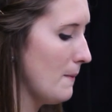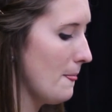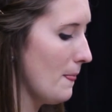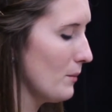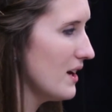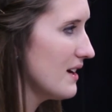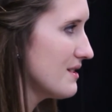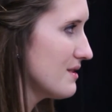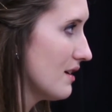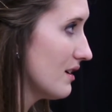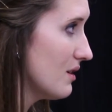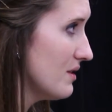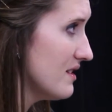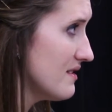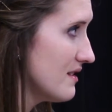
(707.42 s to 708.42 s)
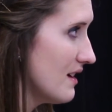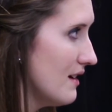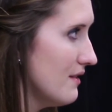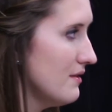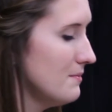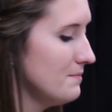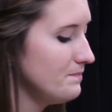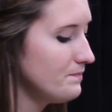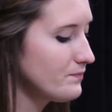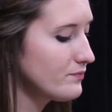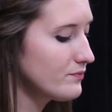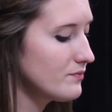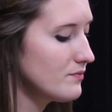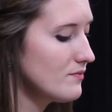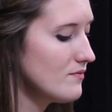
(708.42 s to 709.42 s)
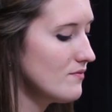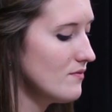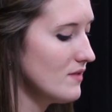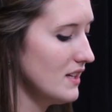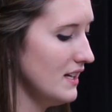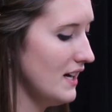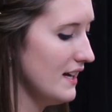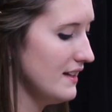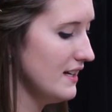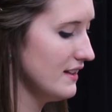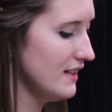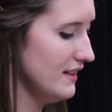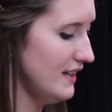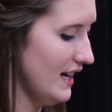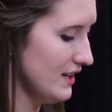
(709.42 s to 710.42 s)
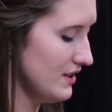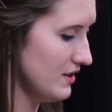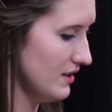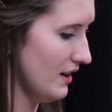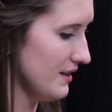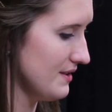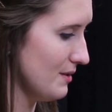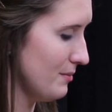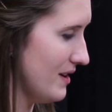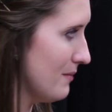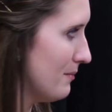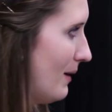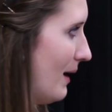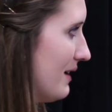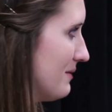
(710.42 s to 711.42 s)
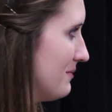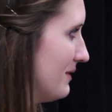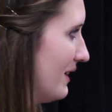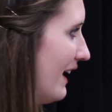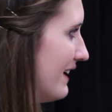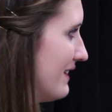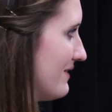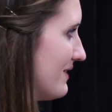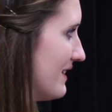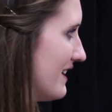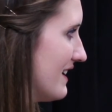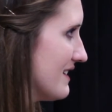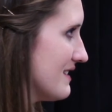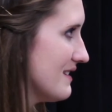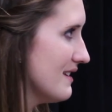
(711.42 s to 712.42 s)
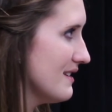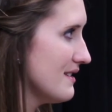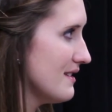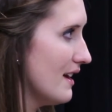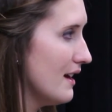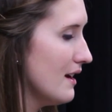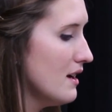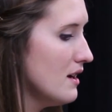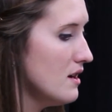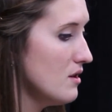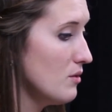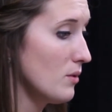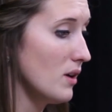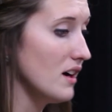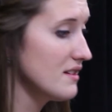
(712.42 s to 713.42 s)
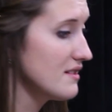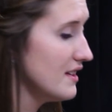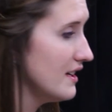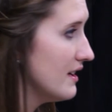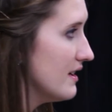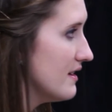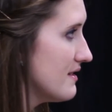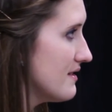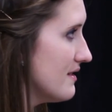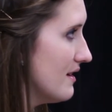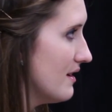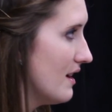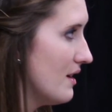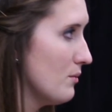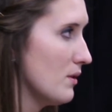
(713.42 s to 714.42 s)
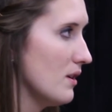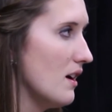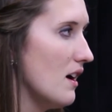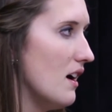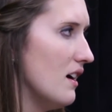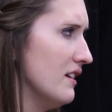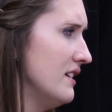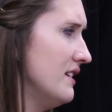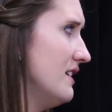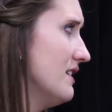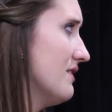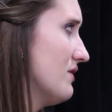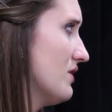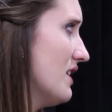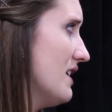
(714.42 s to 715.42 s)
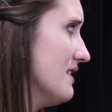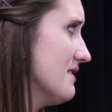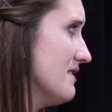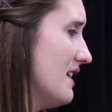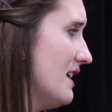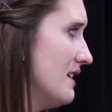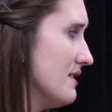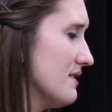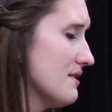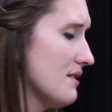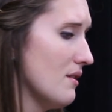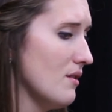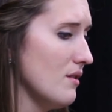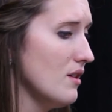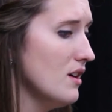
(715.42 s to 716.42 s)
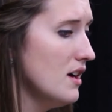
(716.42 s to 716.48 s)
We all struggle with stuff, and I think that should also be a bottom line for this, is that we're all sinners and we're all in need of grace, and so